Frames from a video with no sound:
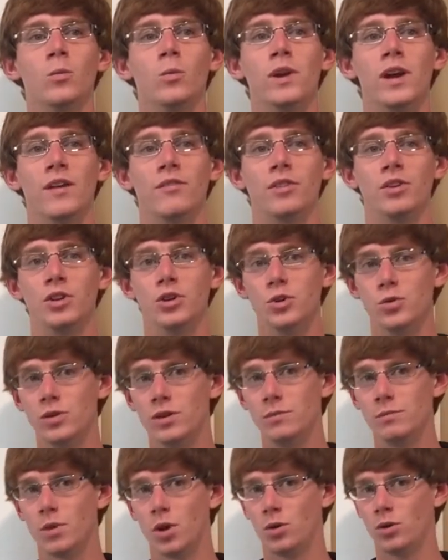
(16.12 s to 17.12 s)
We have a
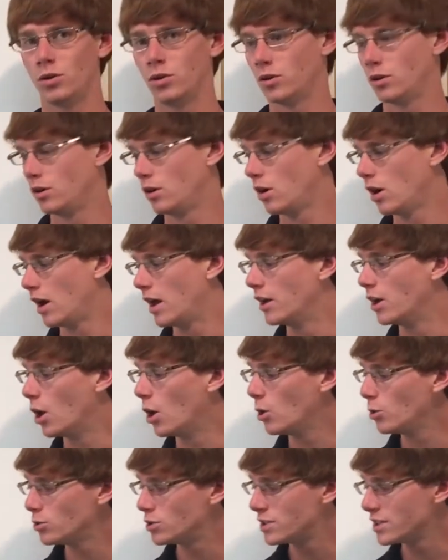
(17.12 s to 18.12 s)
Unimotor, an
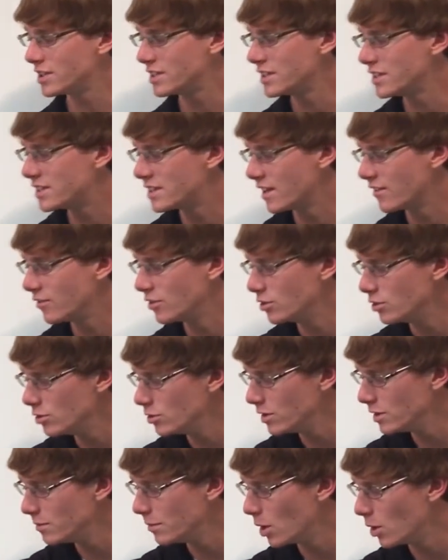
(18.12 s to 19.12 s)
O sixty-seven
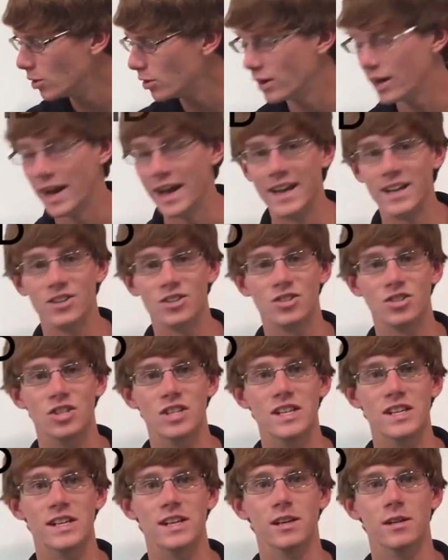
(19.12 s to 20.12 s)
Unimotor H
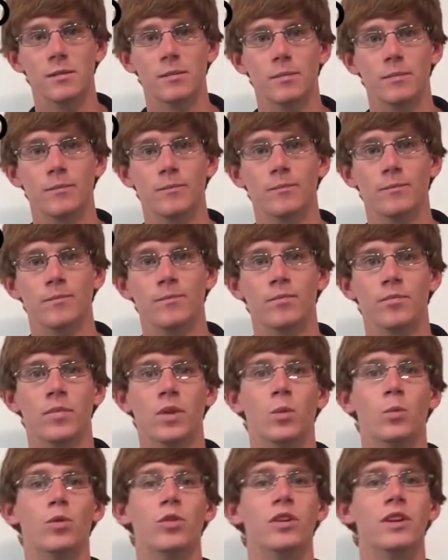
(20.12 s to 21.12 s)
D
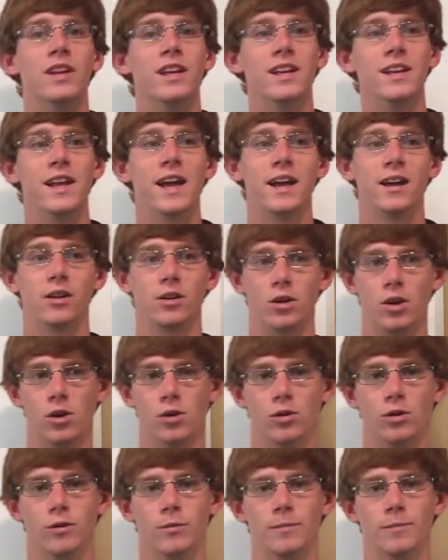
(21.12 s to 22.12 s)
with an N D A T
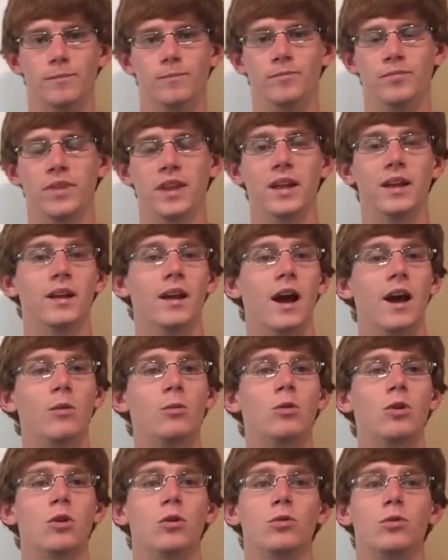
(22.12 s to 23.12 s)
encoder, and I
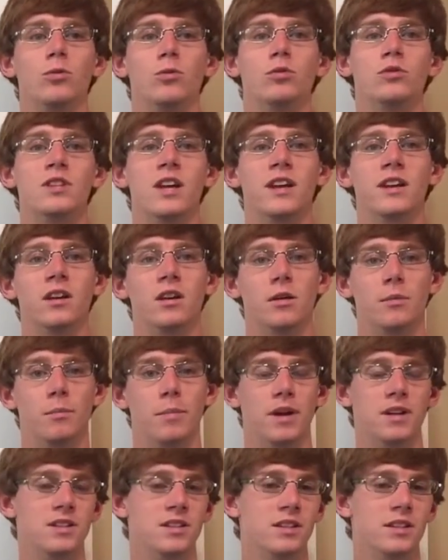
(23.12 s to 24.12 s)
will go through setting up
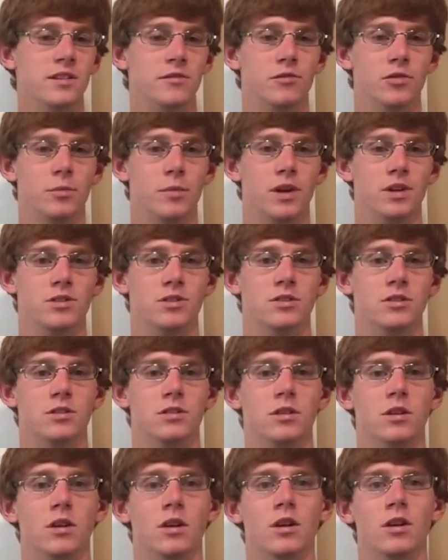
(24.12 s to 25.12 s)
basic information
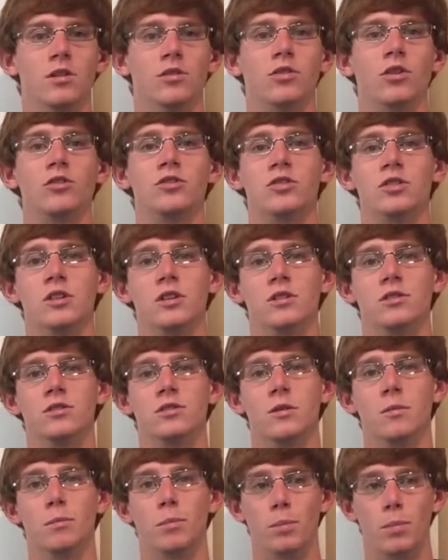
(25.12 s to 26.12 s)
such
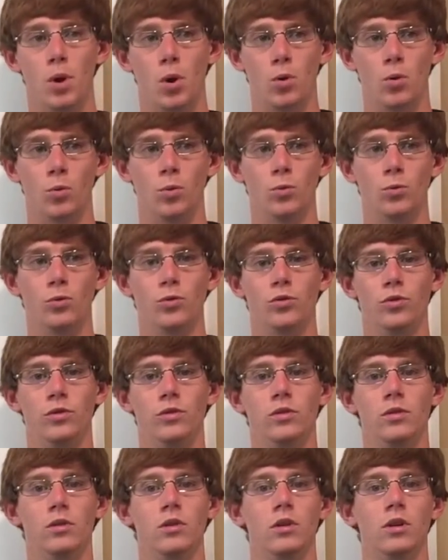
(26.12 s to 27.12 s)
as poles,
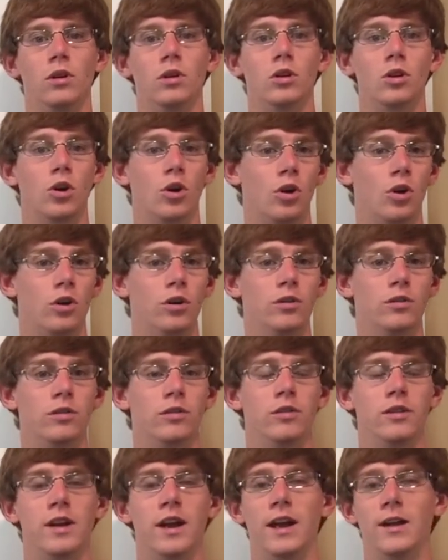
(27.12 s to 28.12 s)

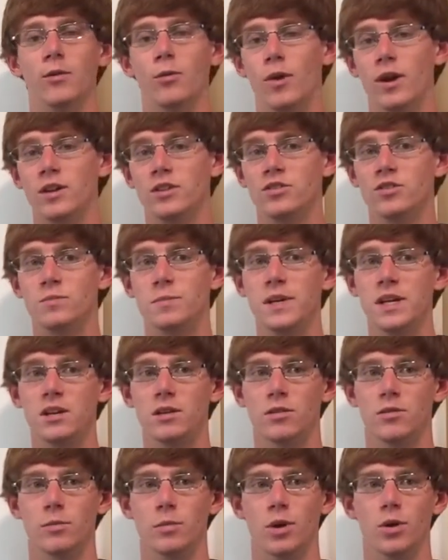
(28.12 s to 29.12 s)
current, and rated
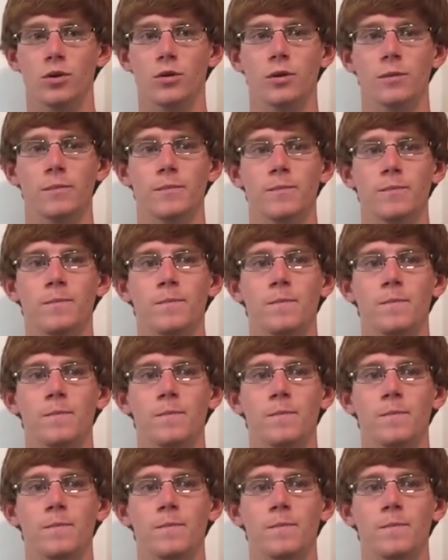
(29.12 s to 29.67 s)
speed of the motor,